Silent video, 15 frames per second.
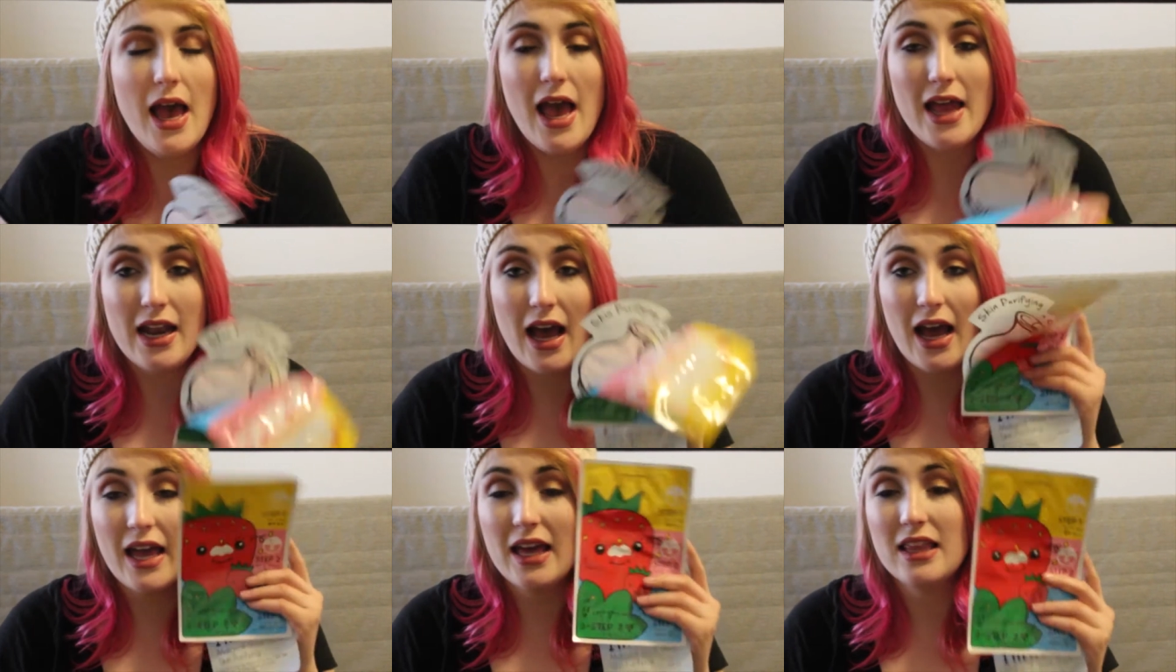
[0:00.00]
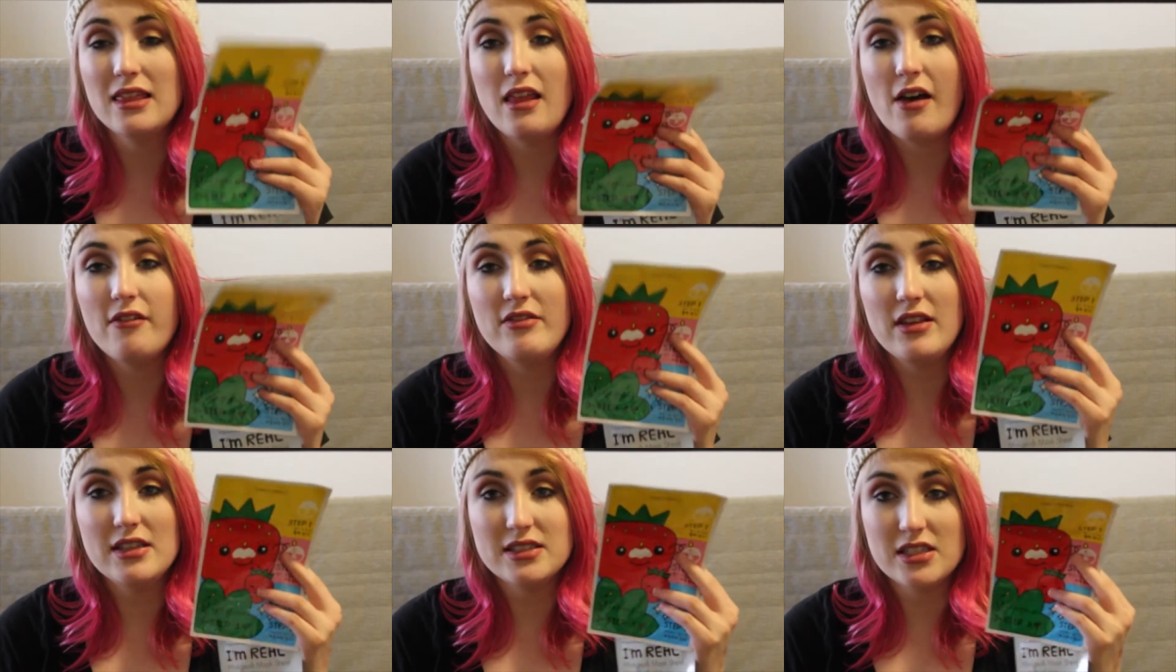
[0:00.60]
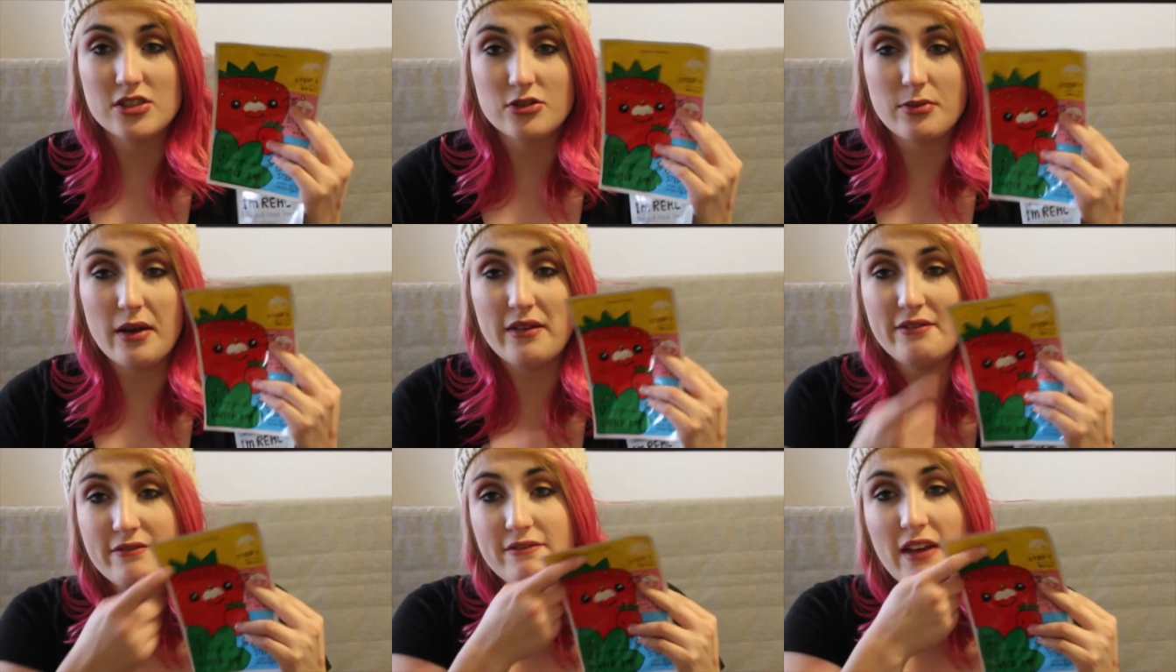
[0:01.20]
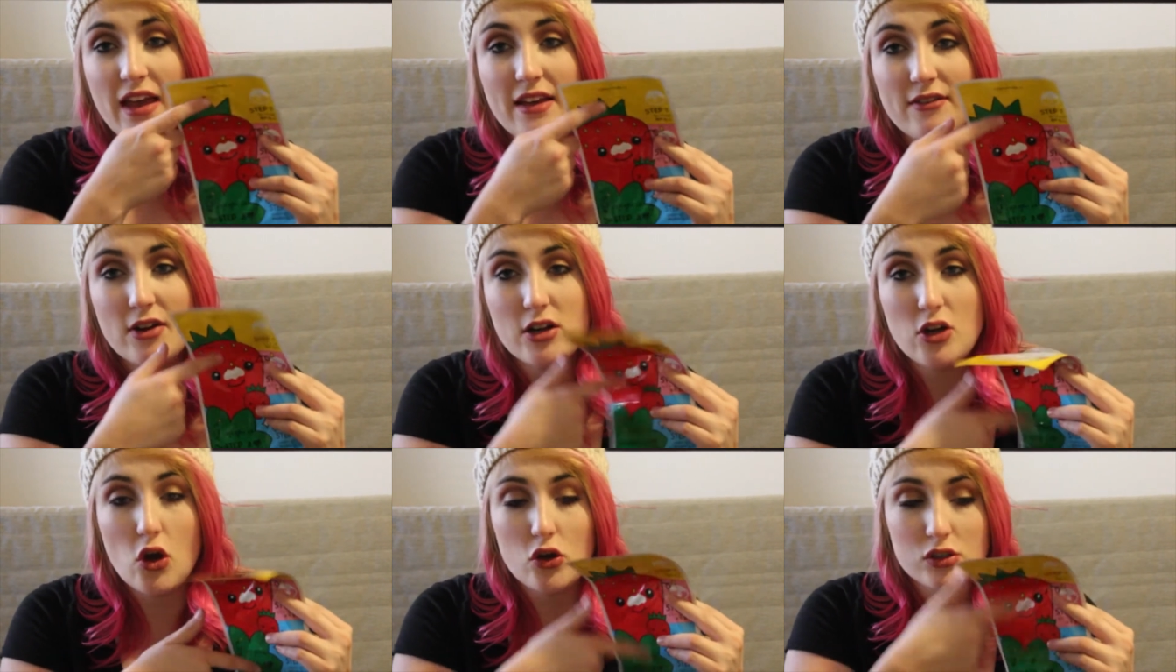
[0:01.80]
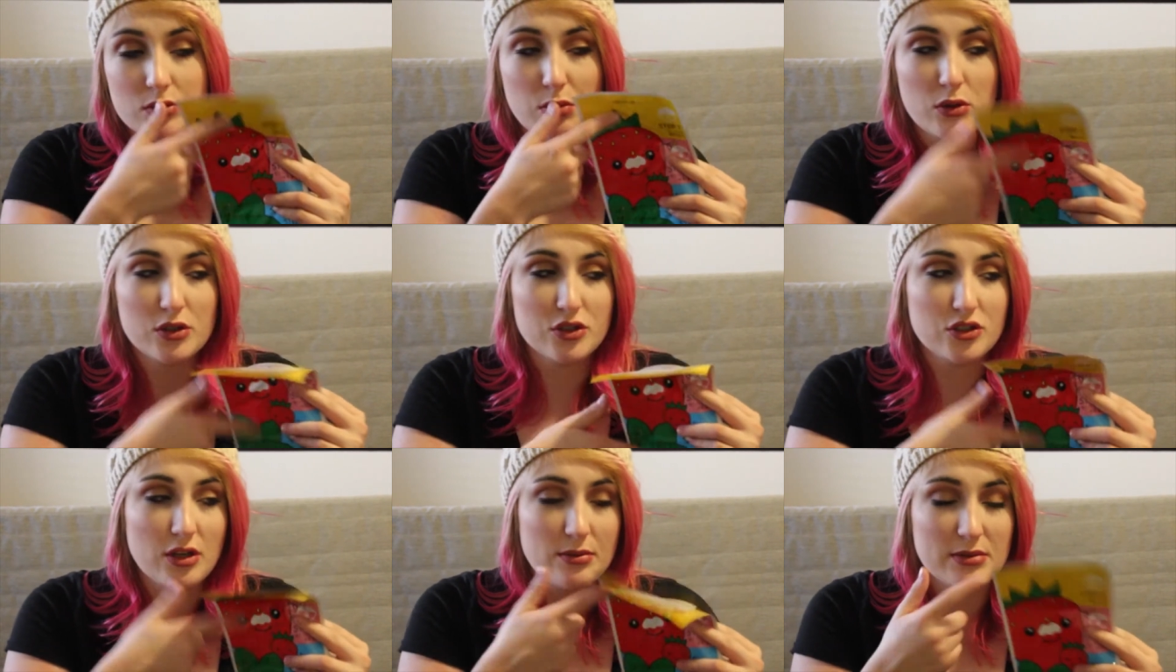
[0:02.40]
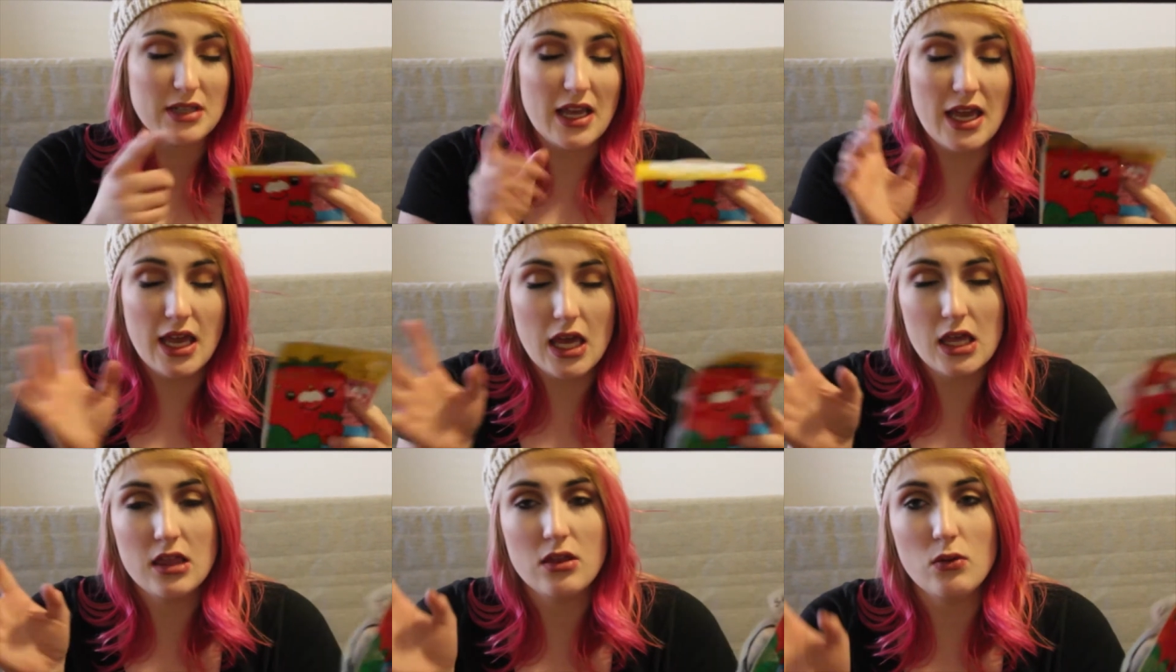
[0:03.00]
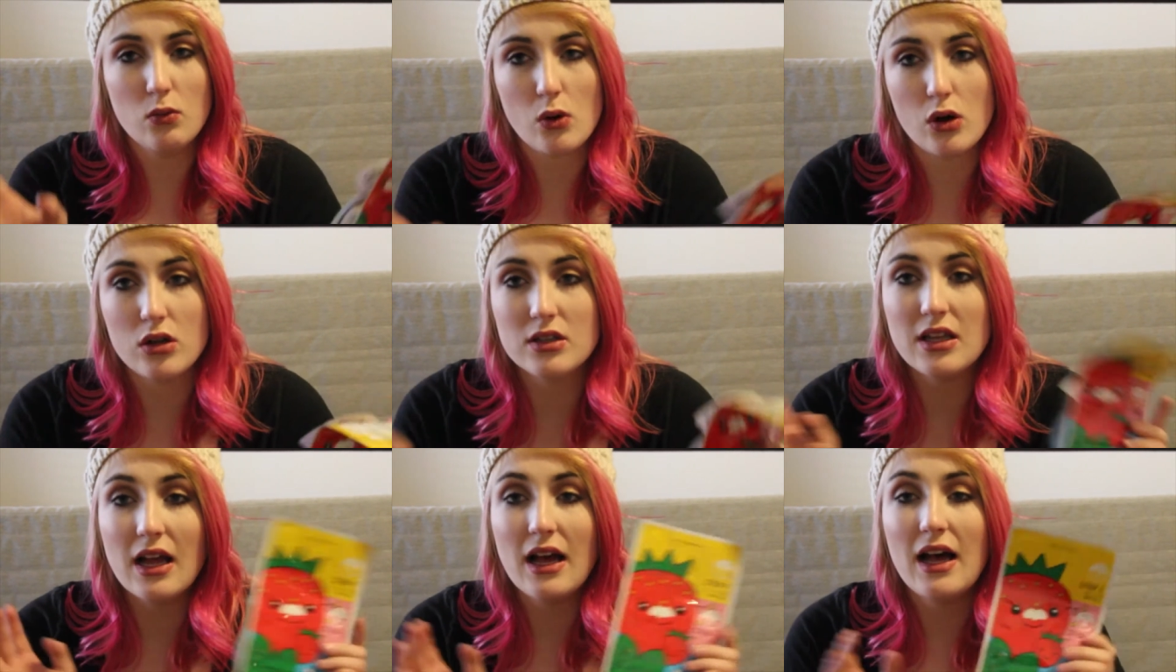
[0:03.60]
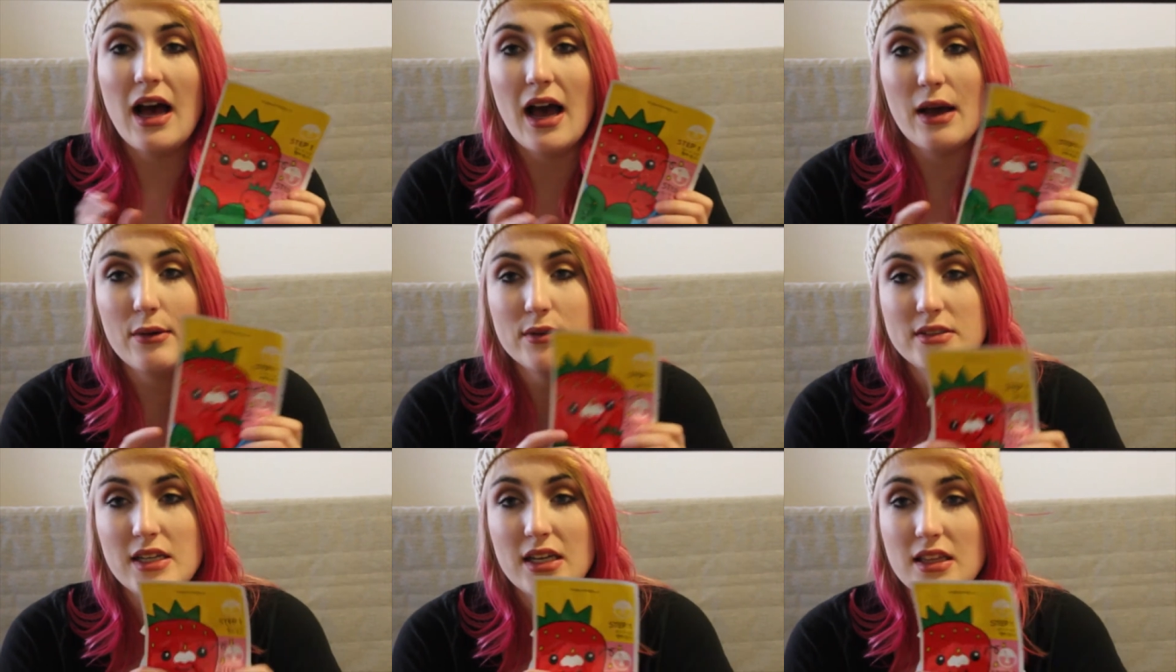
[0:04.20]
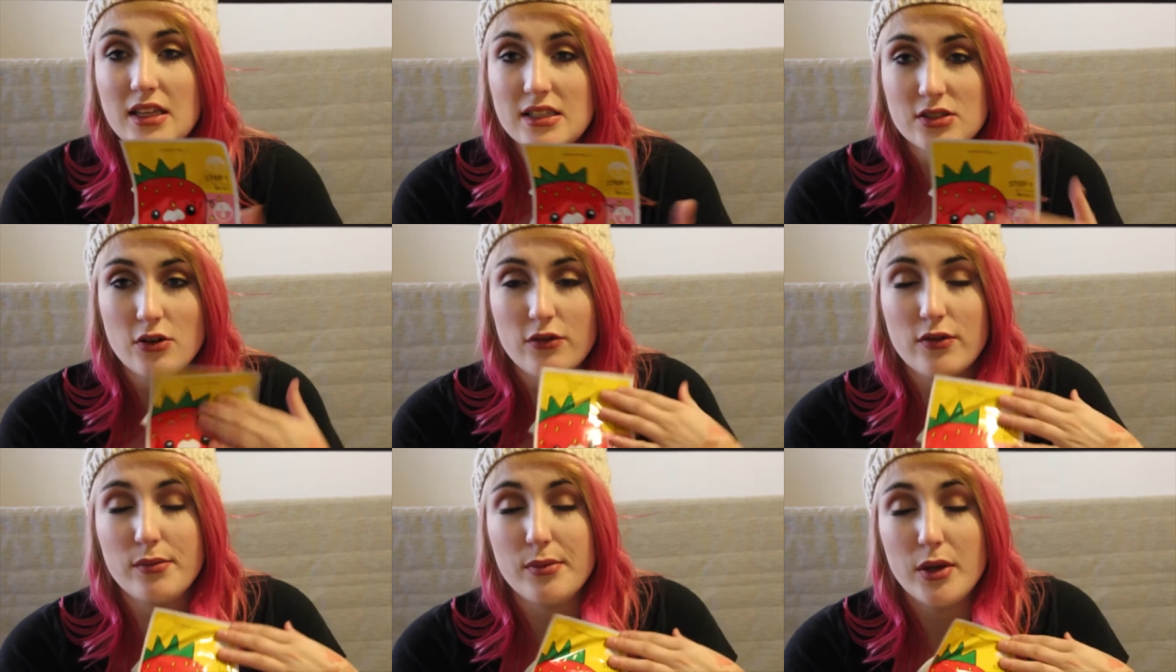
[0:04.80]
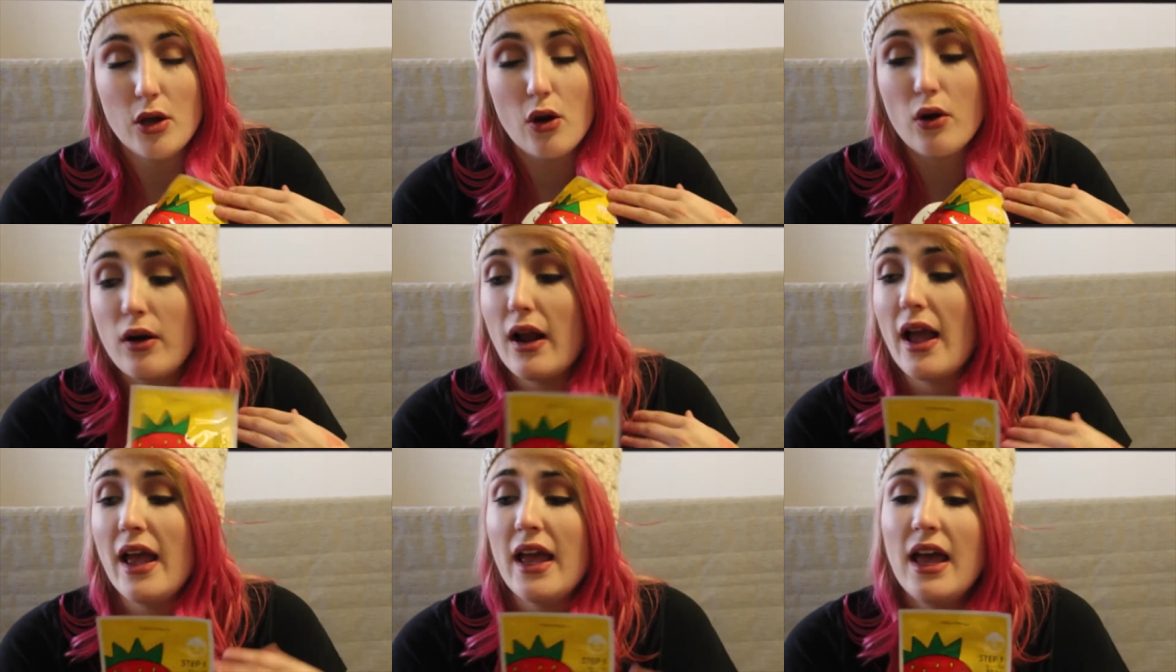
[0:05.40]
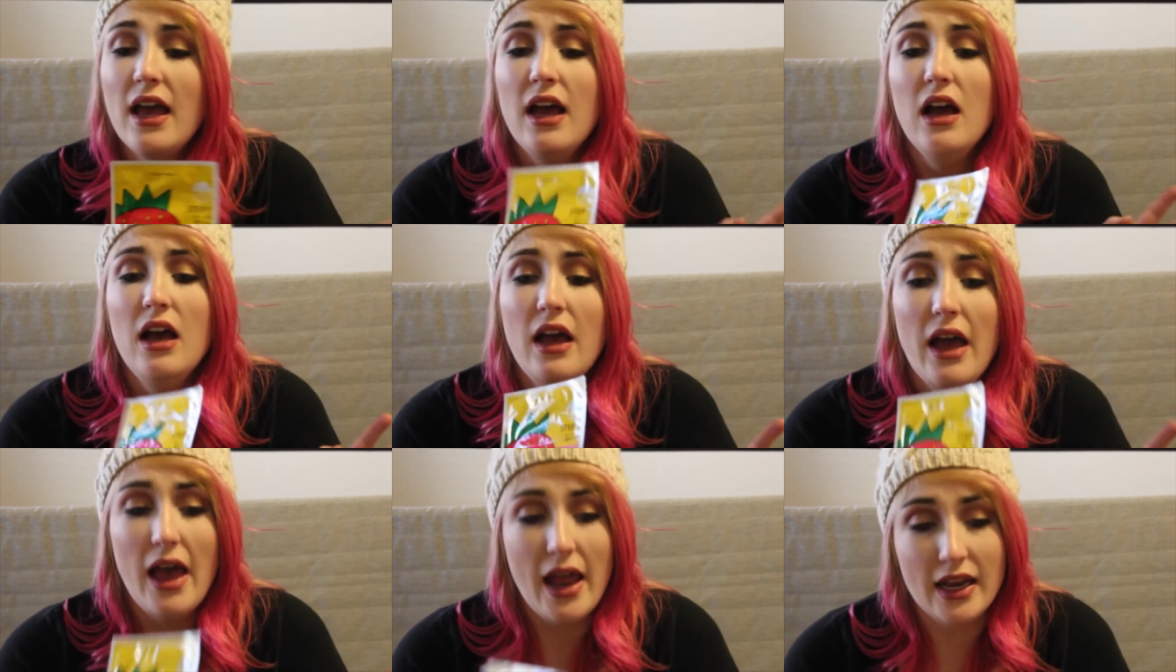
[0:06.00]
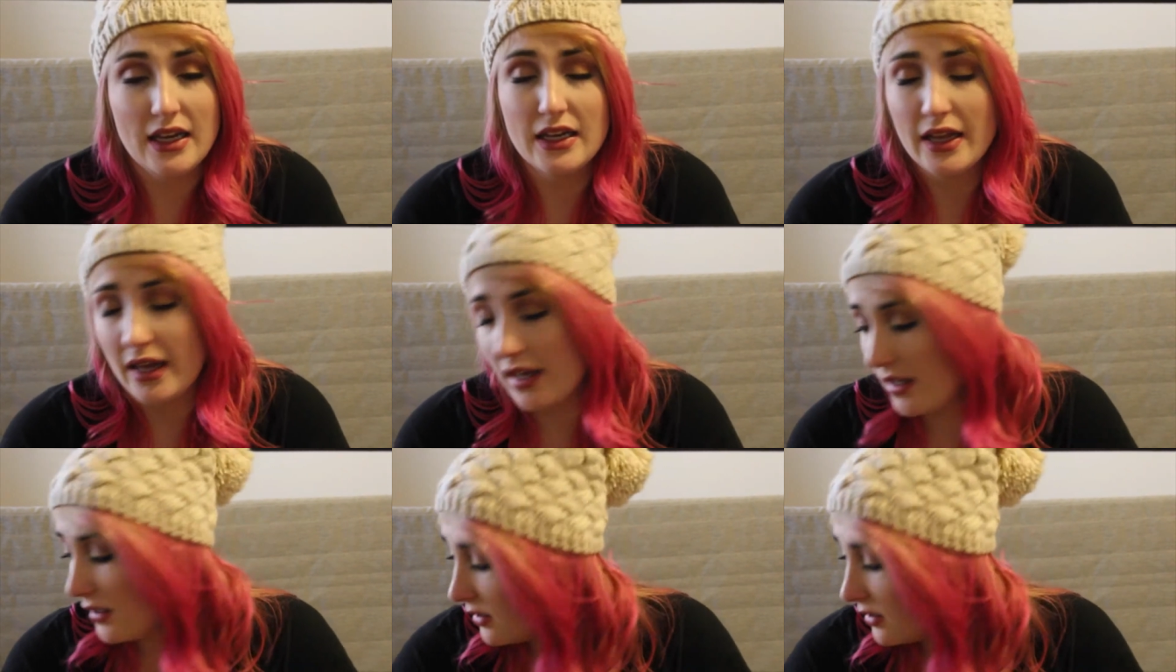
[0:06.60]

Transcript: And I love these. These are my favorite nose pore strips in the world. I would take these over Biore any day.